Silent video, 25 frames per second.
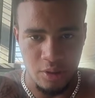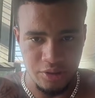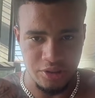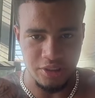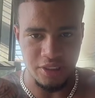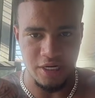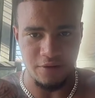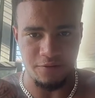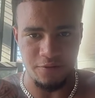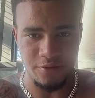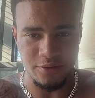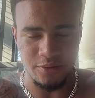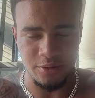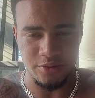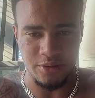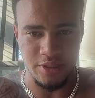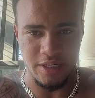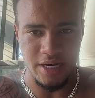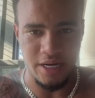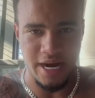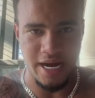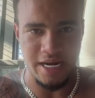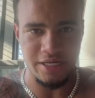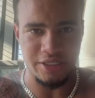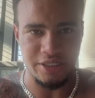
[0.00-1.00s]
What's the difference
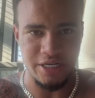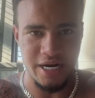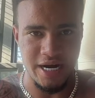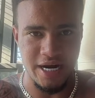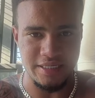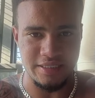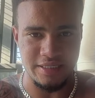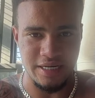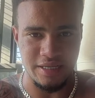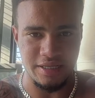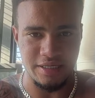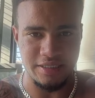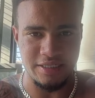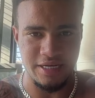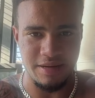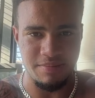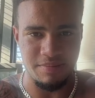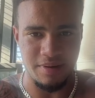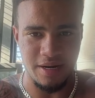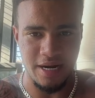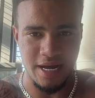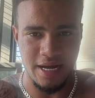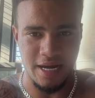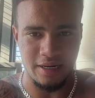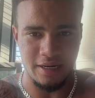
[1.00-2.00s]
between HS and the
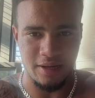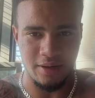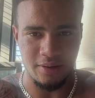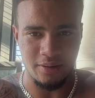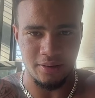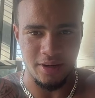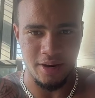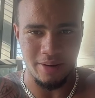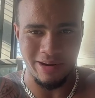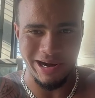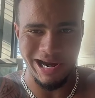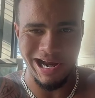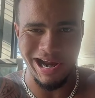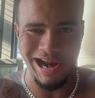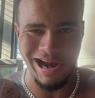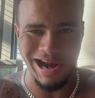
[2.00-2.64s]
Timberland logo?